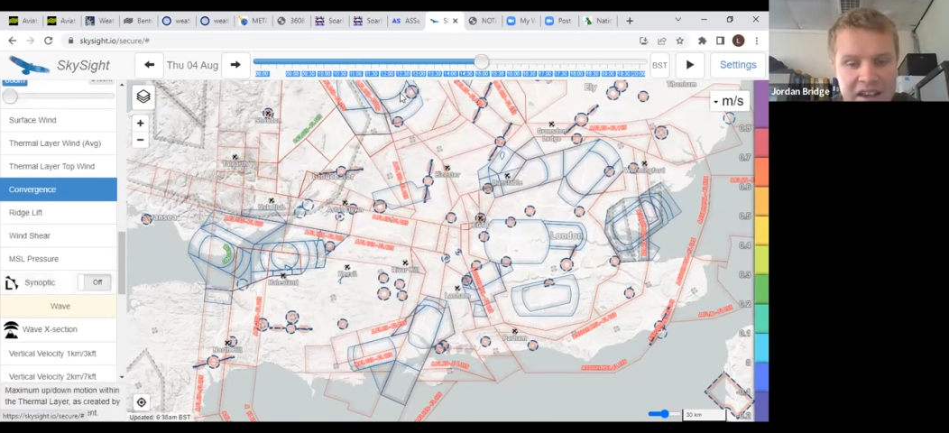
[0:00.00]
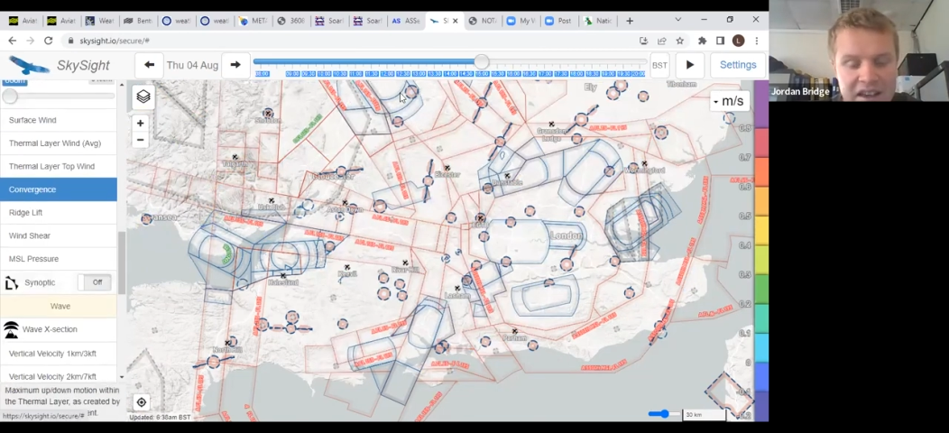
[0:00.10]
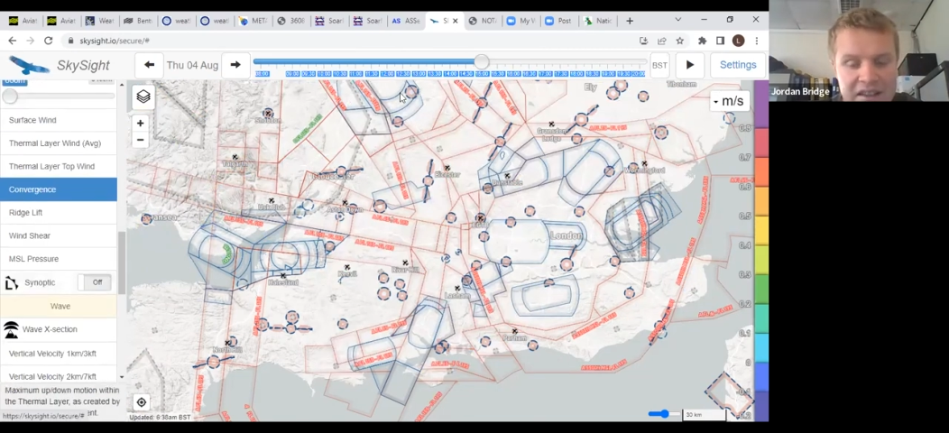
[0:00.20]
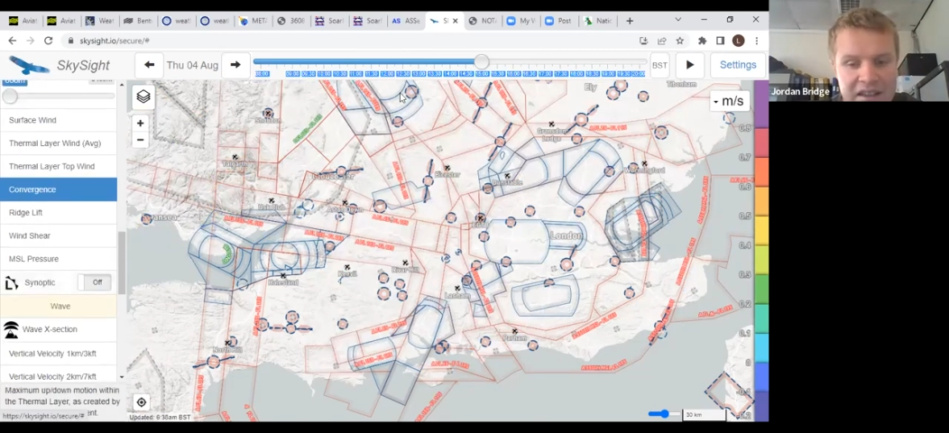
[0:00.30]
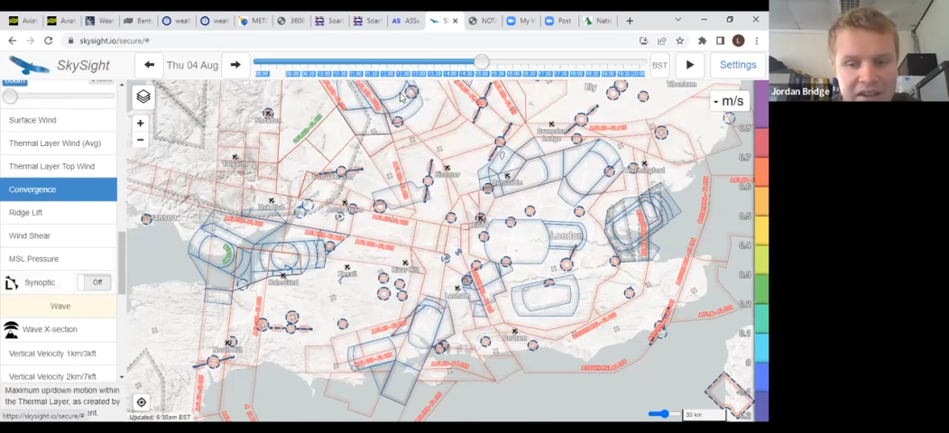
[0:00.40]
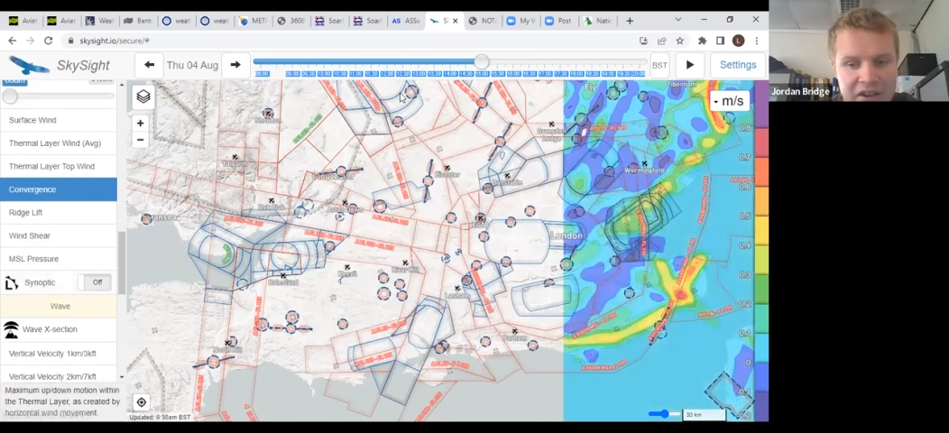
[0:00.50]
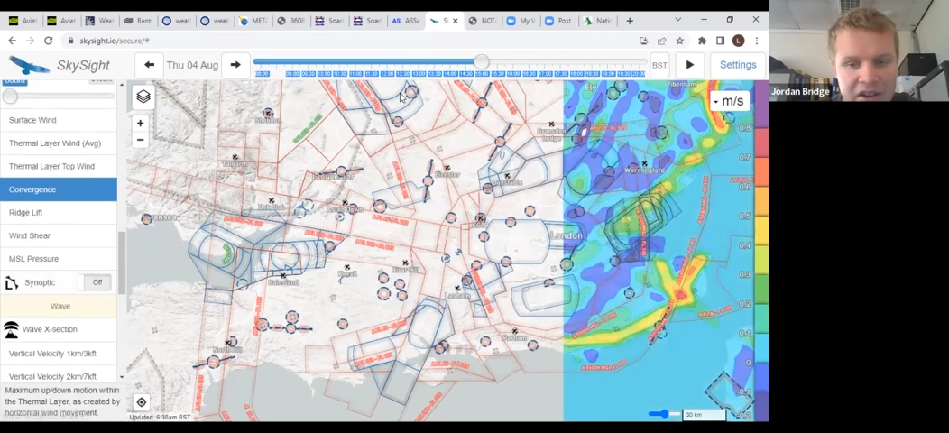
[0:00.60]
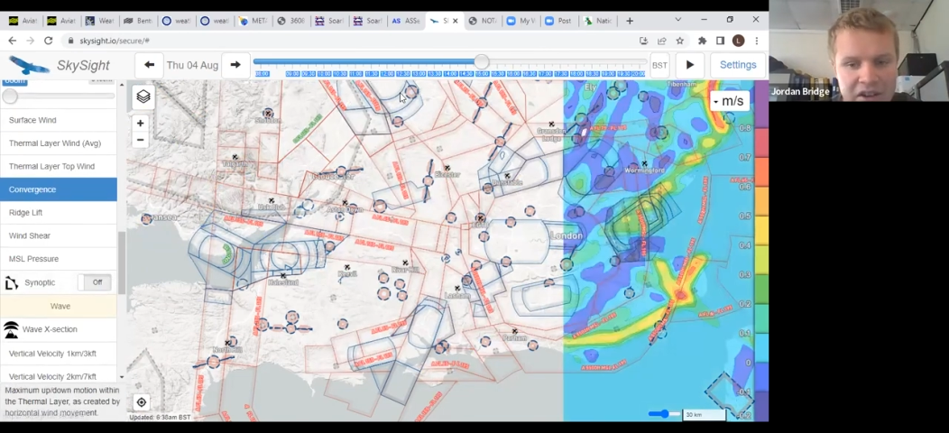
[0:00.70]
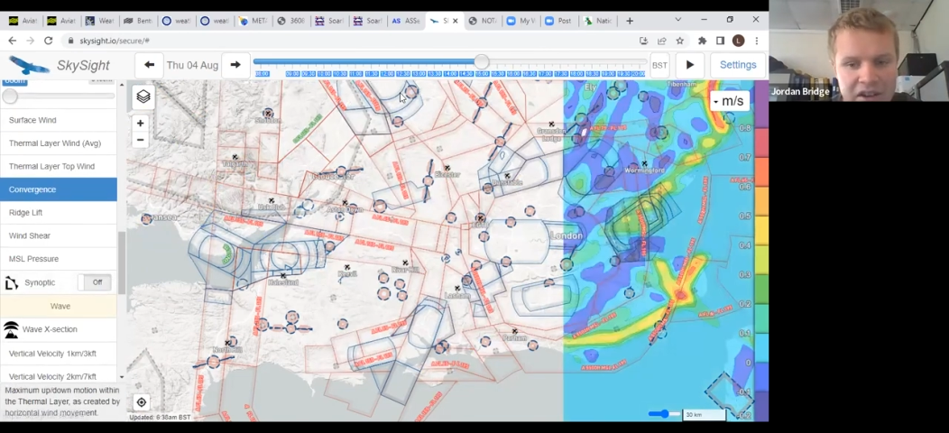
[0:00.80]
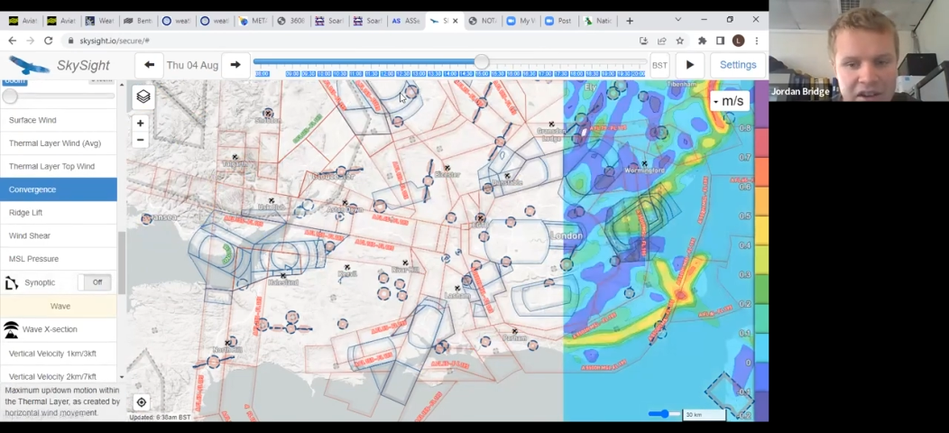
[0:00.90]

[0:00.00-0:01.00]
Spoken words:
Let's have a look.